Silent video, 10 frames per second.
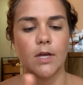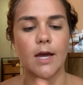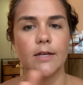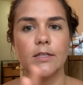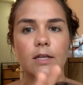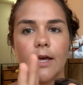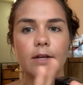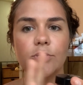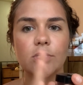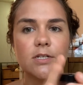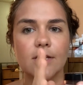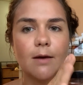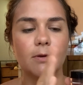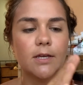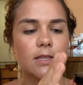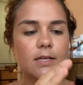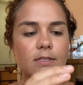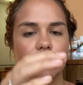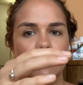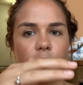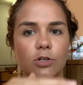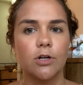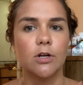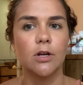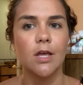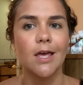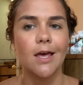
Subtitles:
I usually tap it like this to make sure